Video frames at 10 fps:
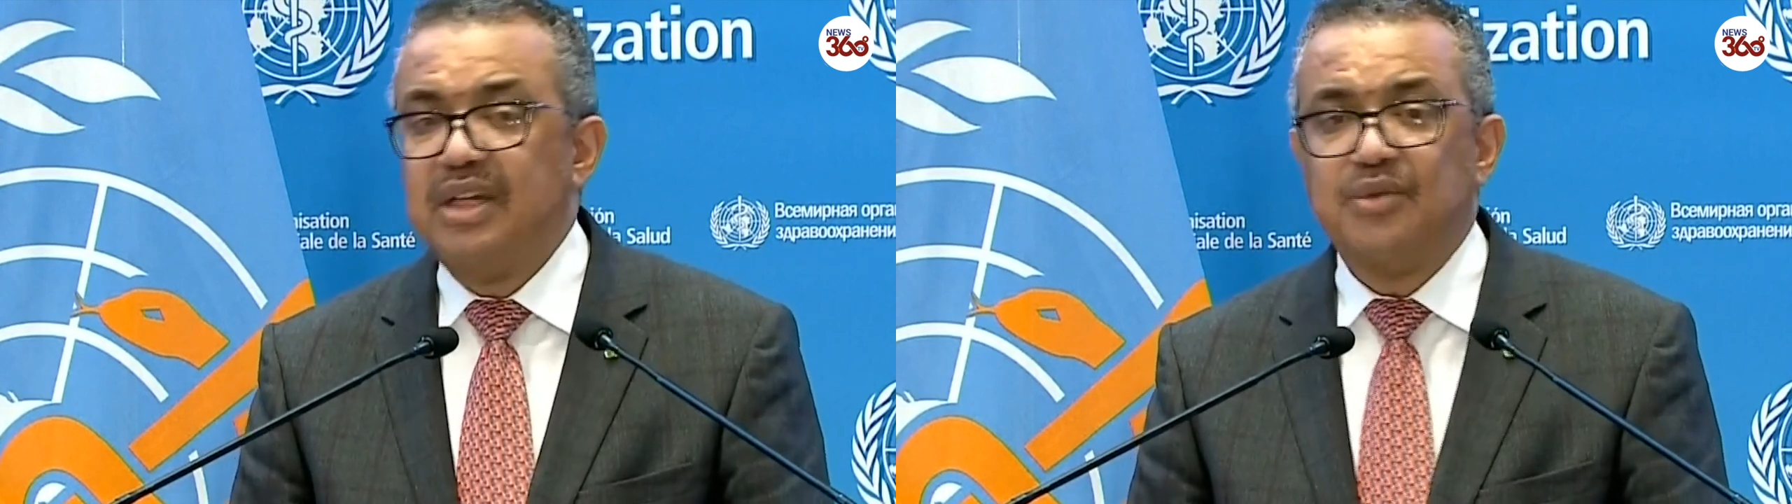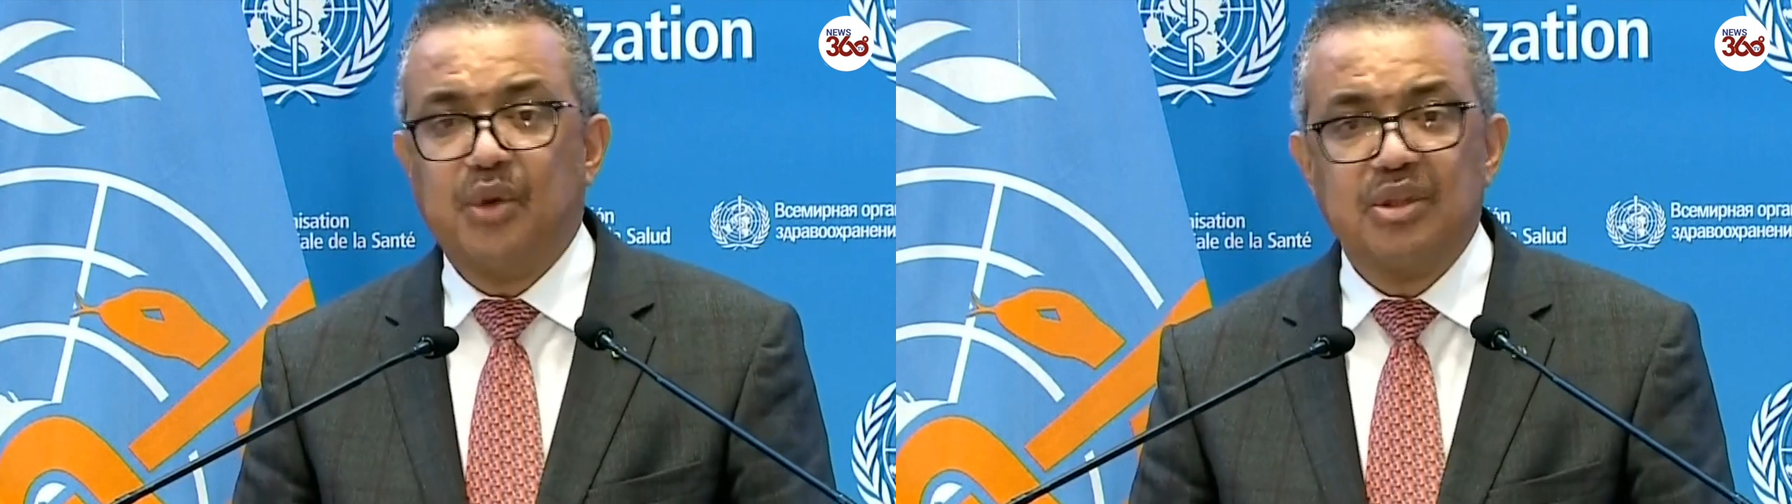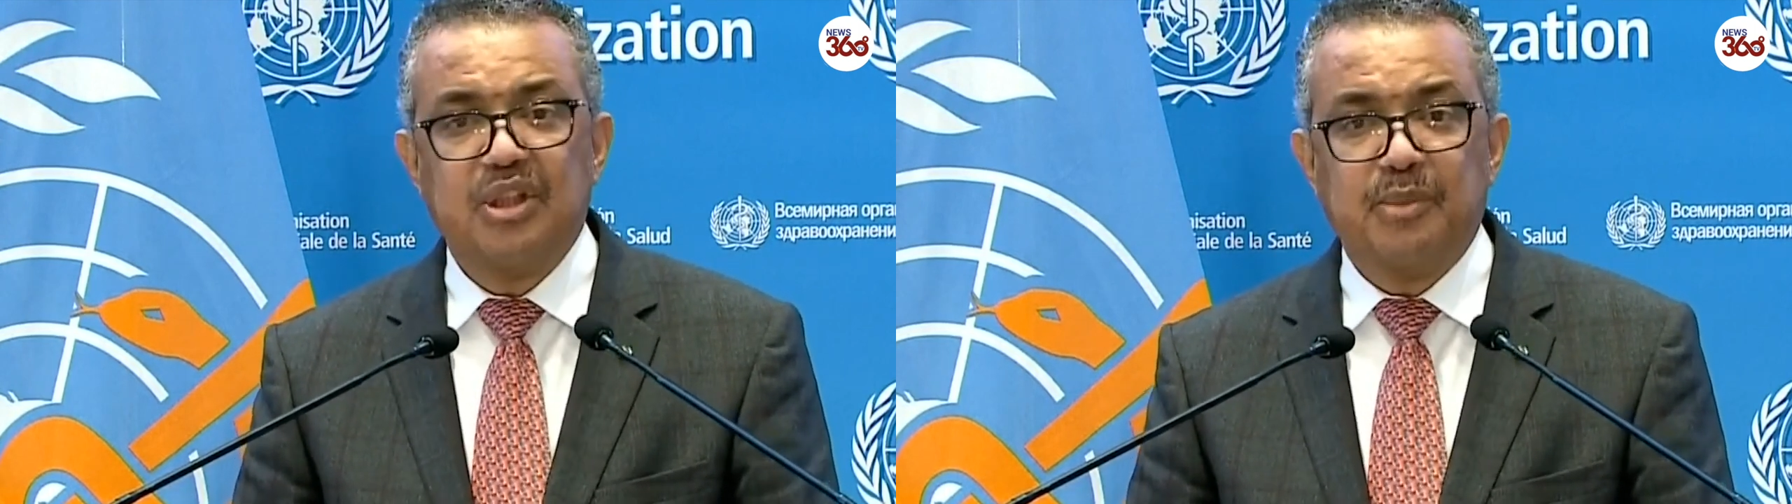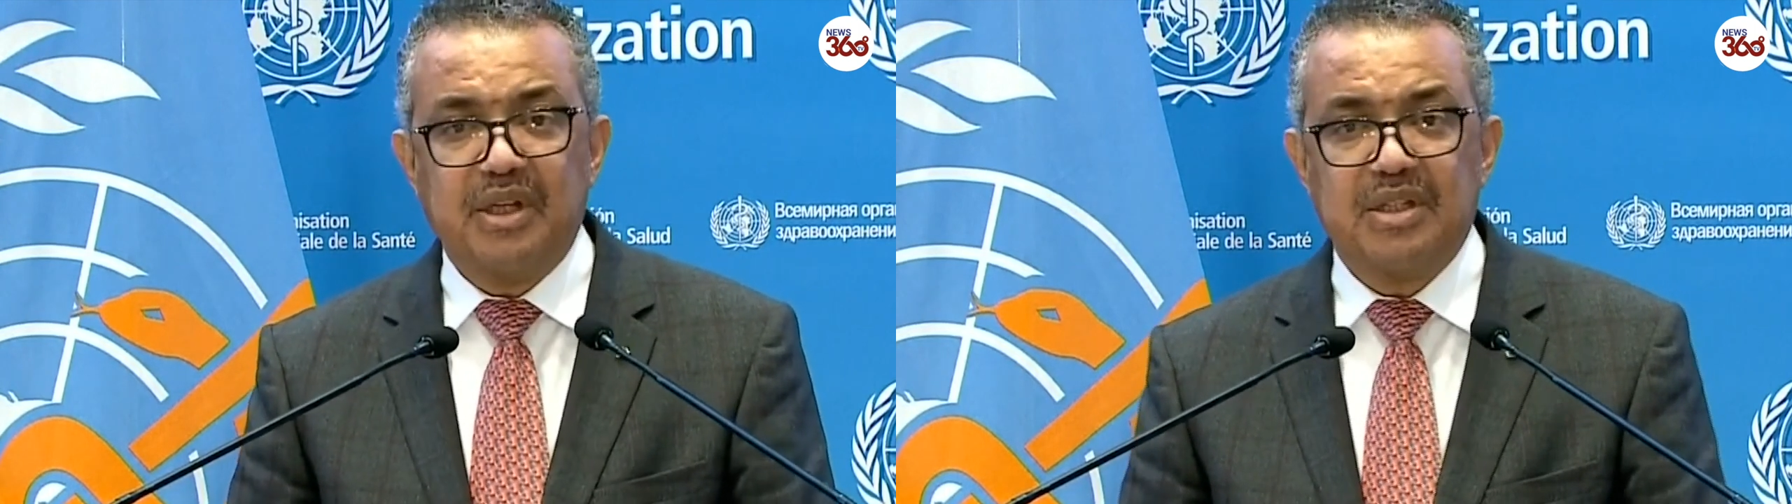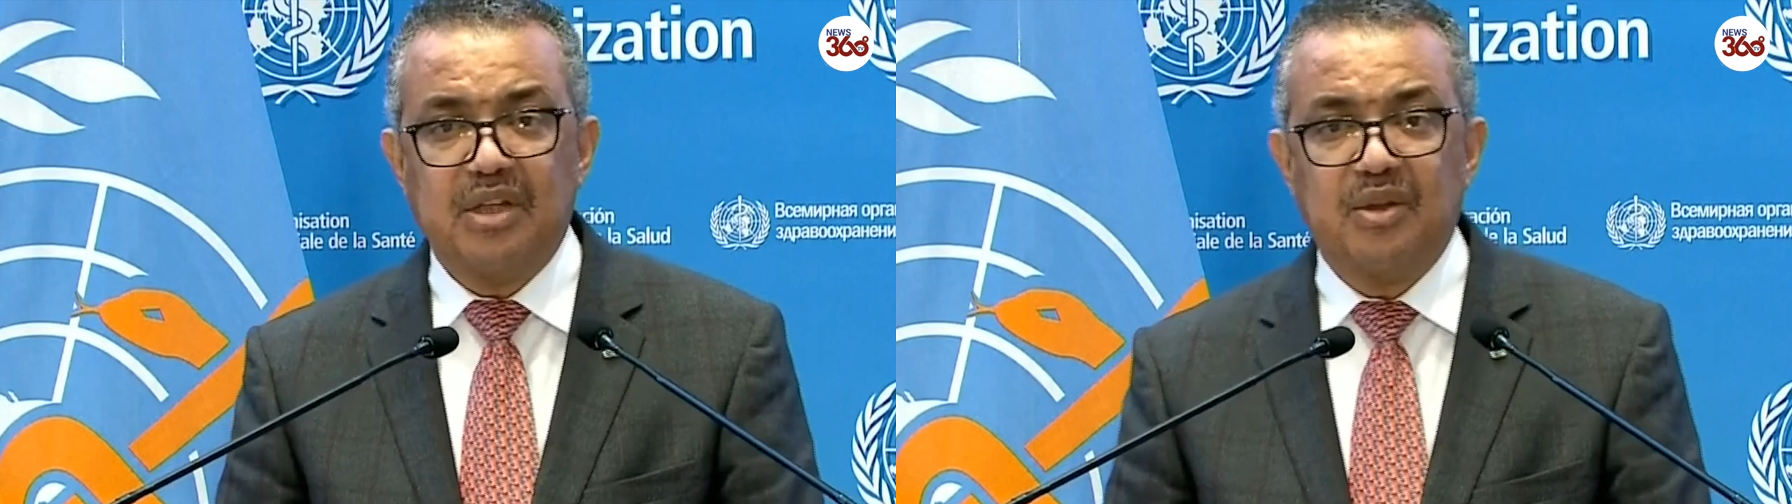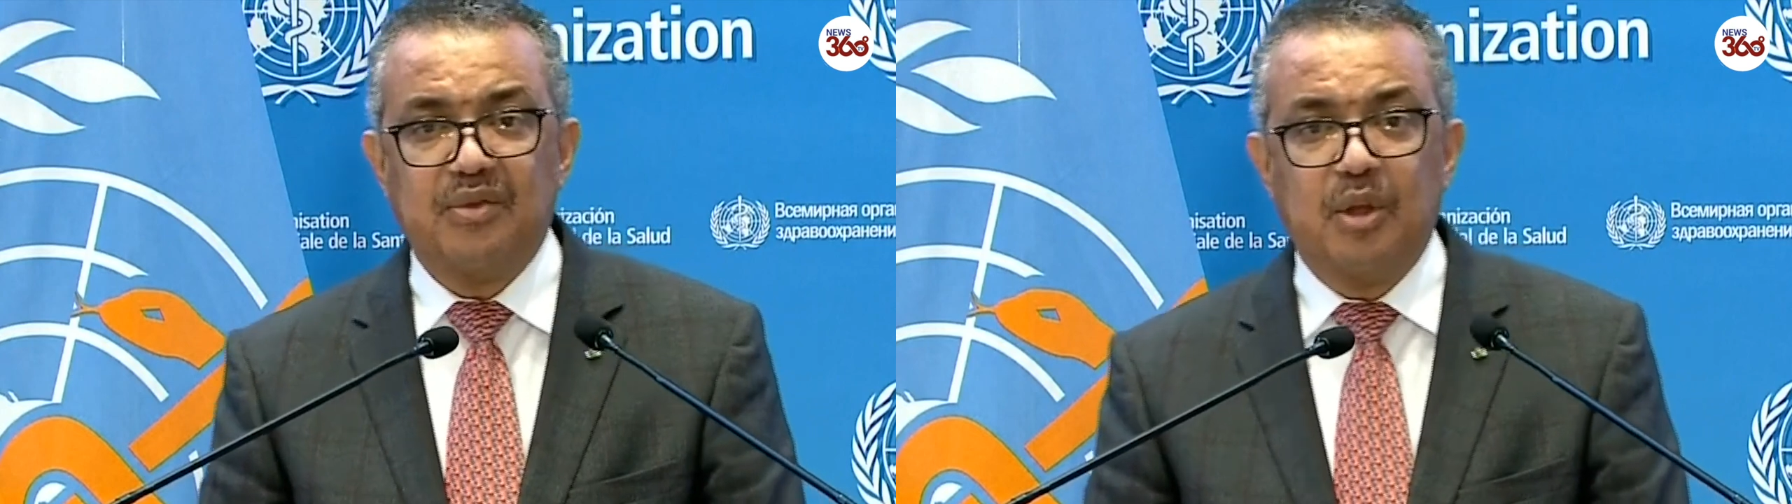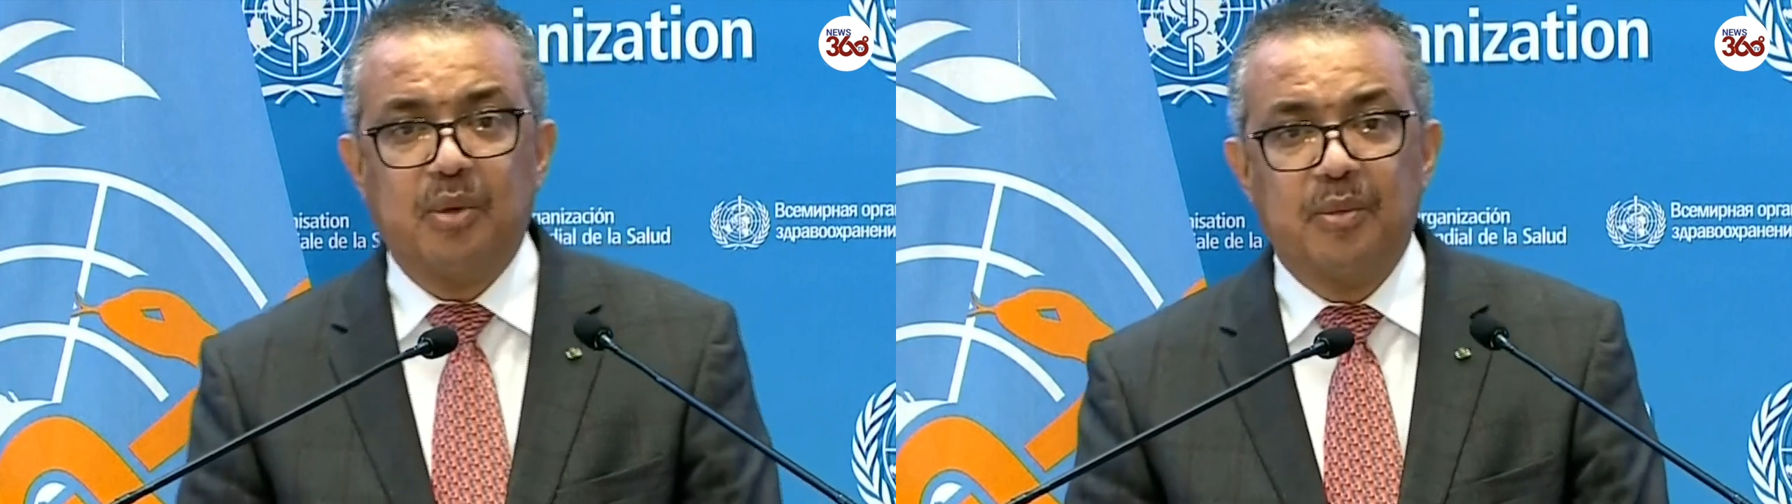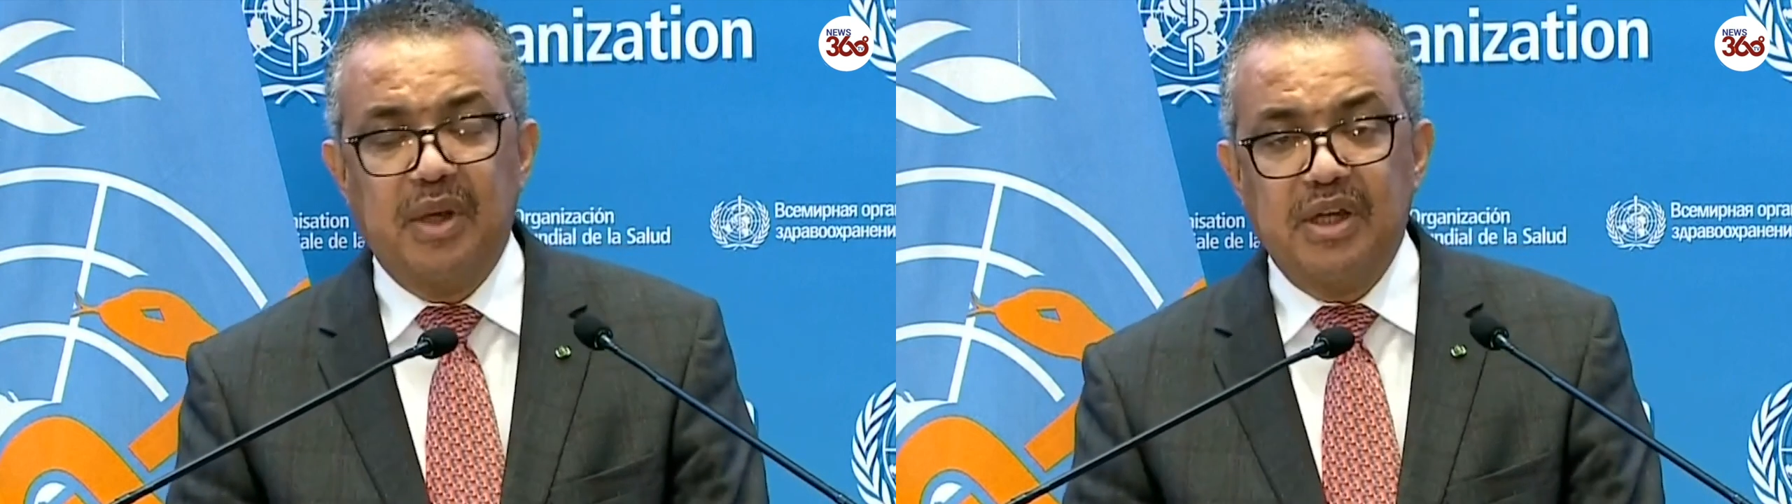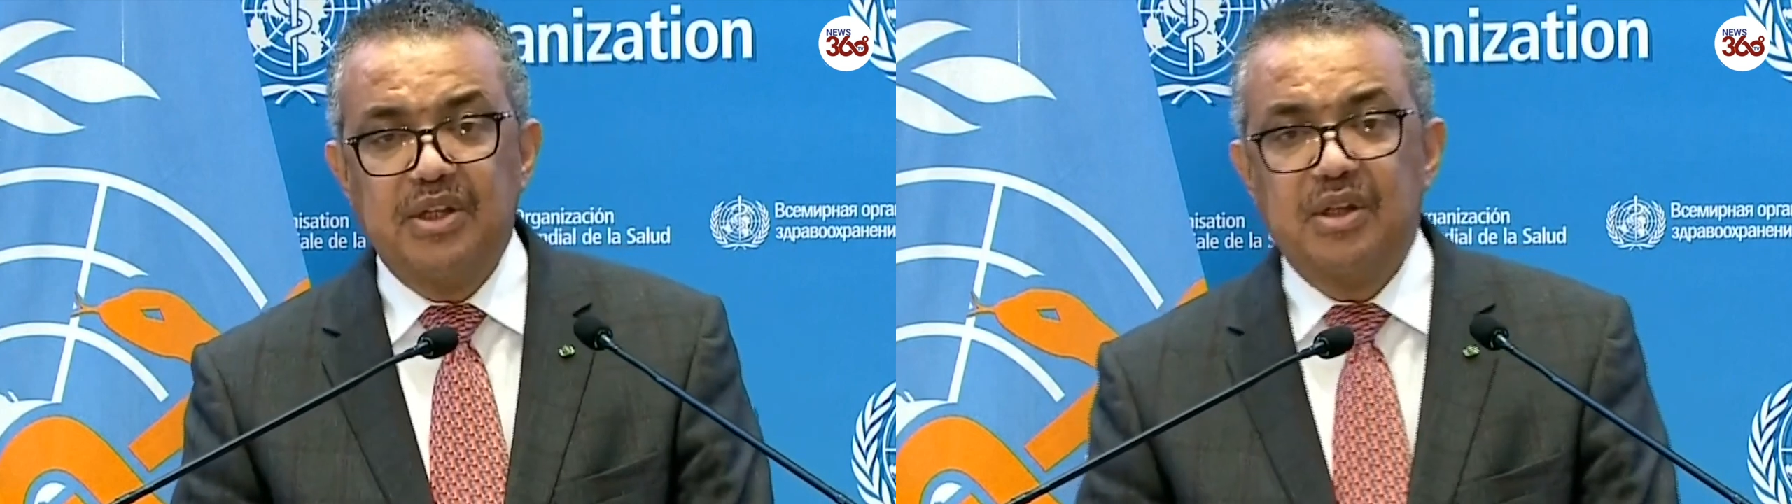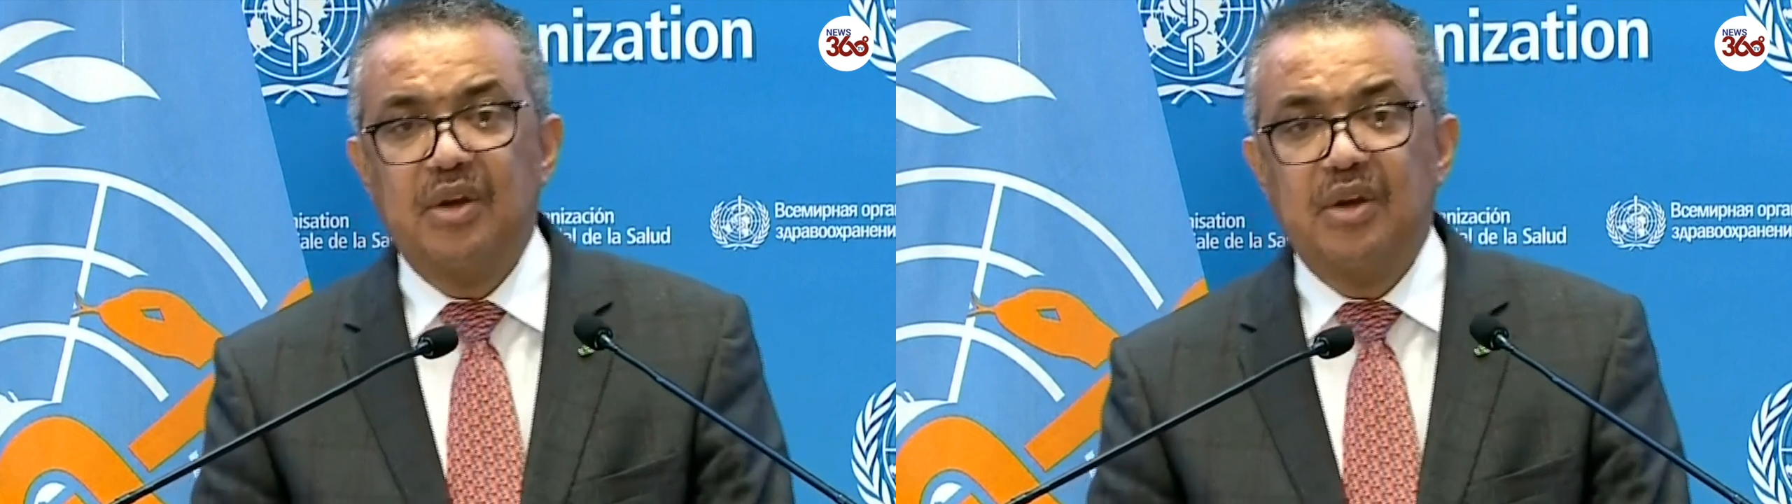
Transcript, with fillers: forty percent of the population